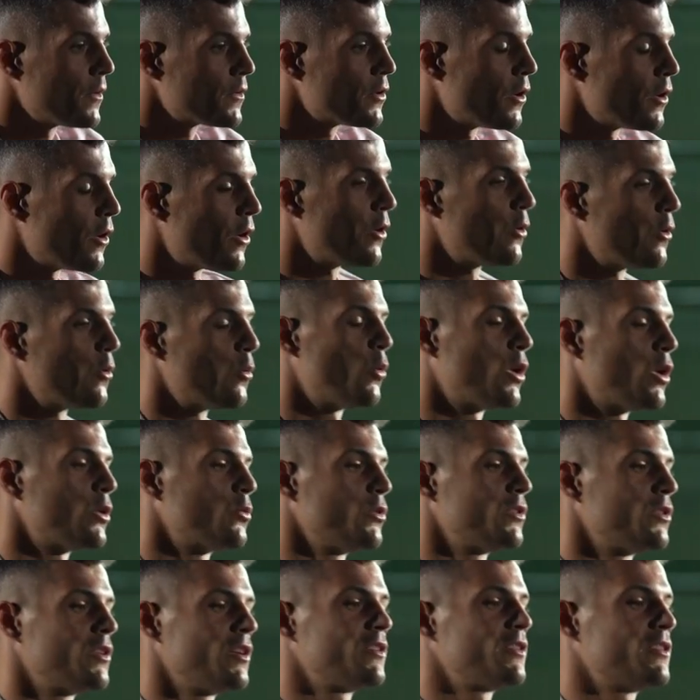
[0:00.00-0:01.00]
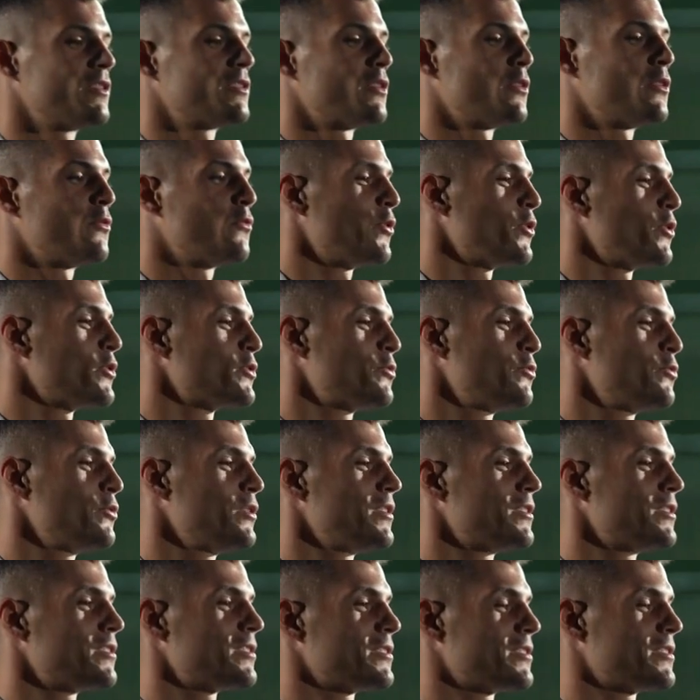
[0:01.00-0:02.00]
So what we did is the first 2
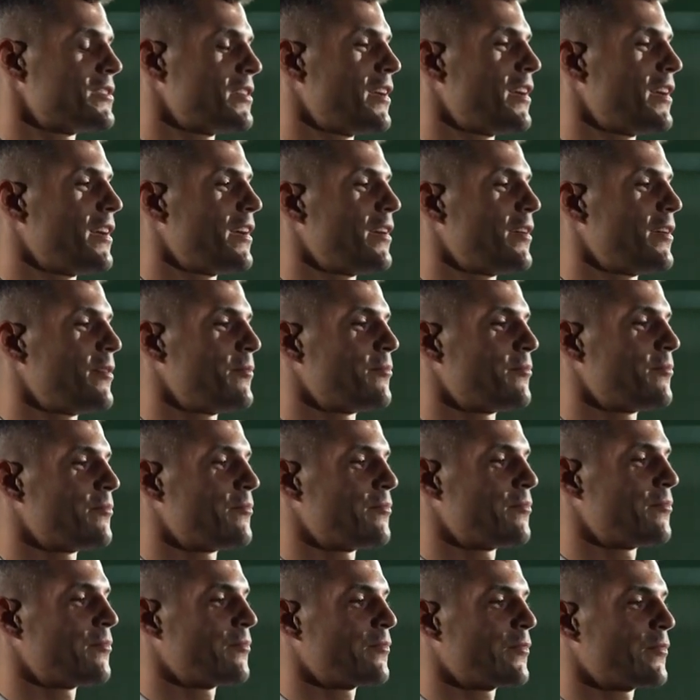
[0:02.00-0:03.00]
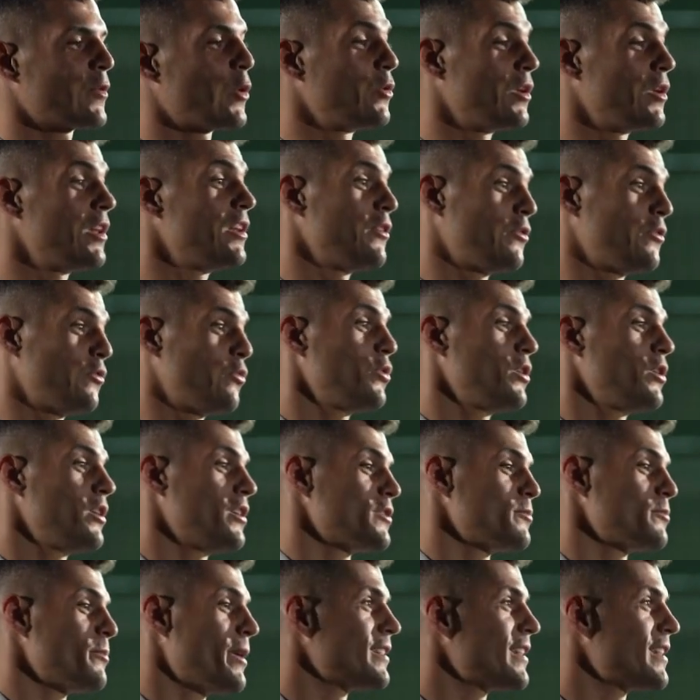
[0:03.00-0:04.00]
years, or nearly 3
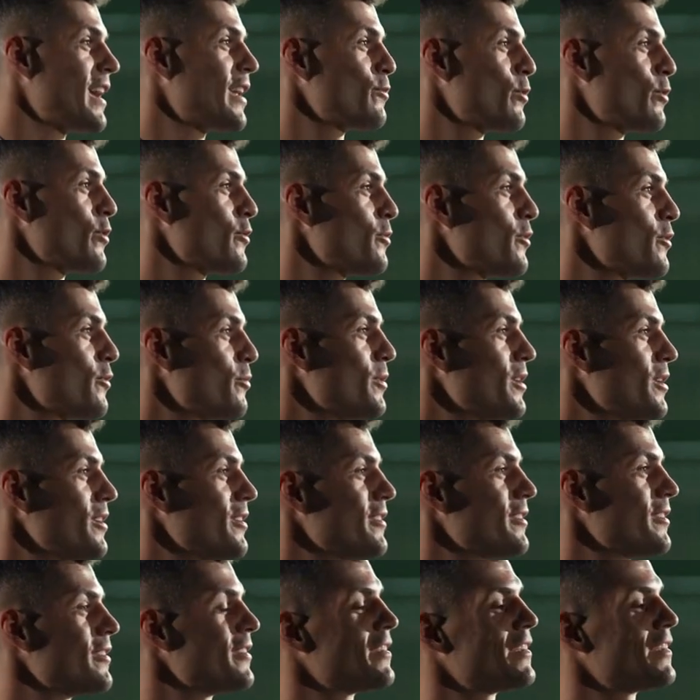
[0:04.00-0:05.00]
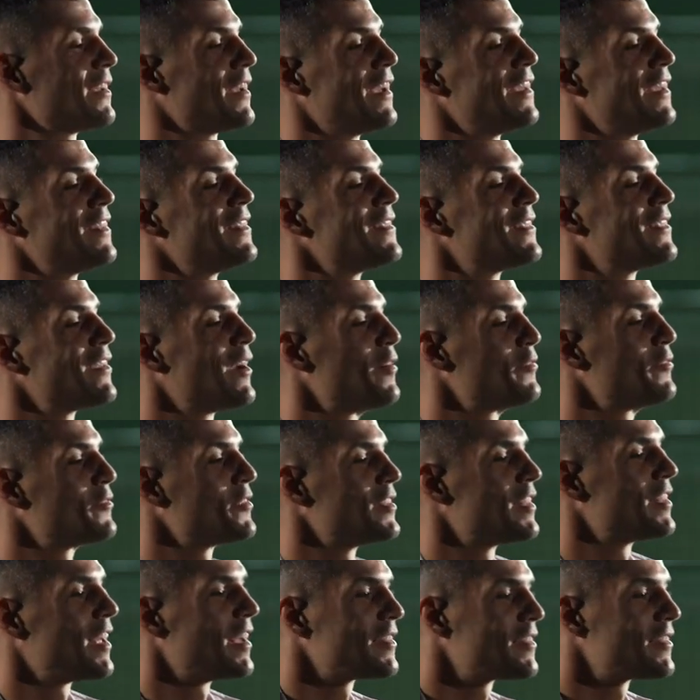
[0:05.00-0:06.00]
years, my dad was with me. And
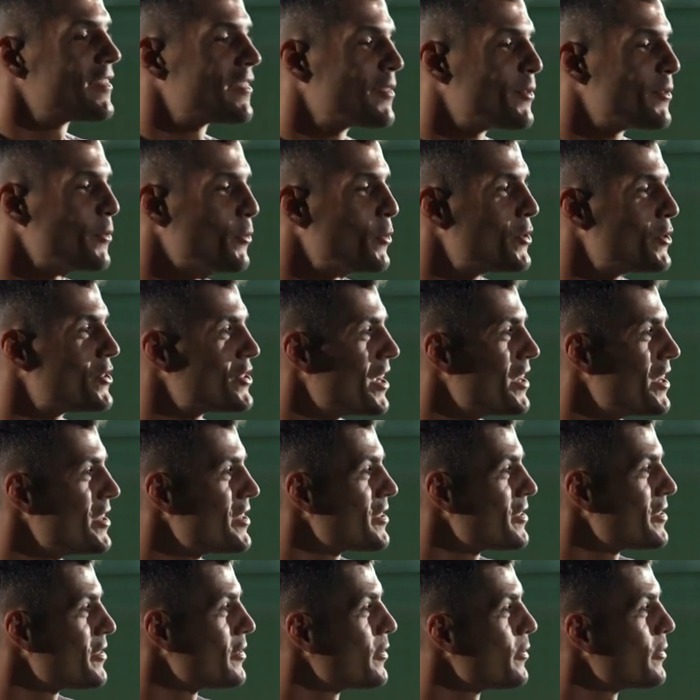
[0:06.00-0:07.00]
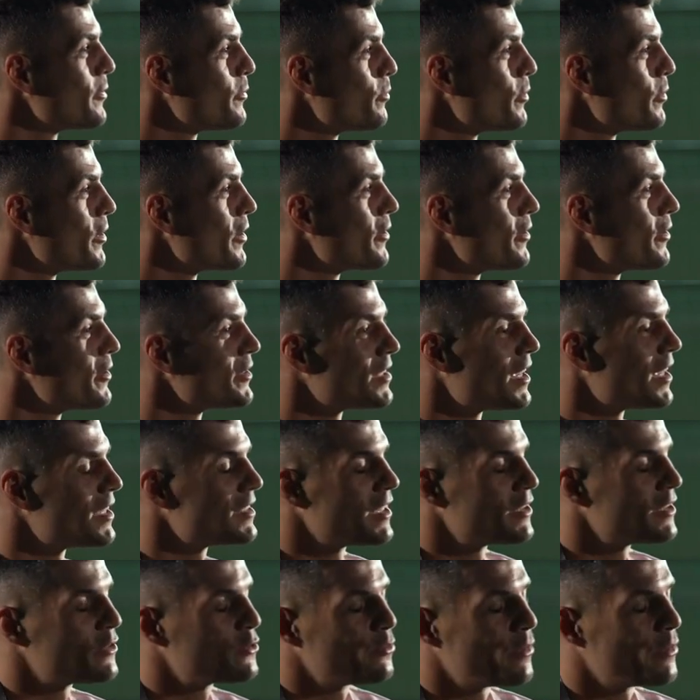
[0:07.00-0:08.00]
after that, we changed because I
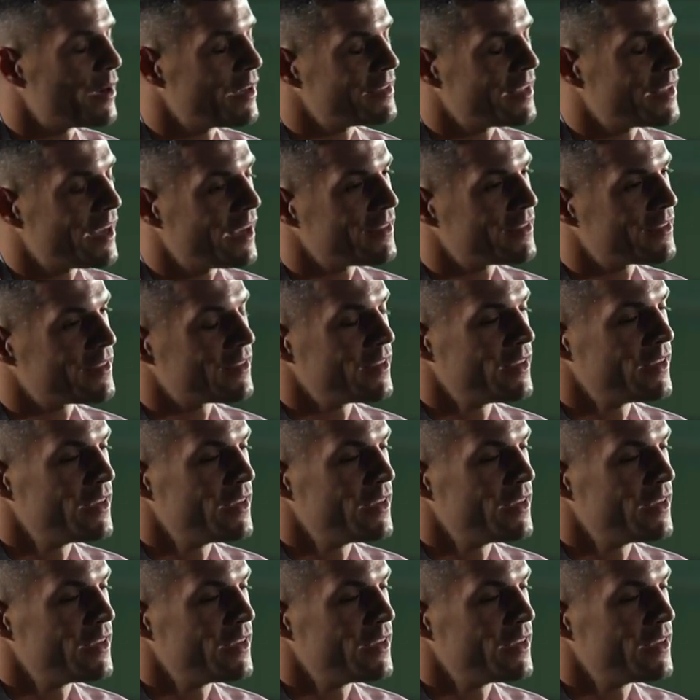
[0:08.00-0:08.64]
said to my dad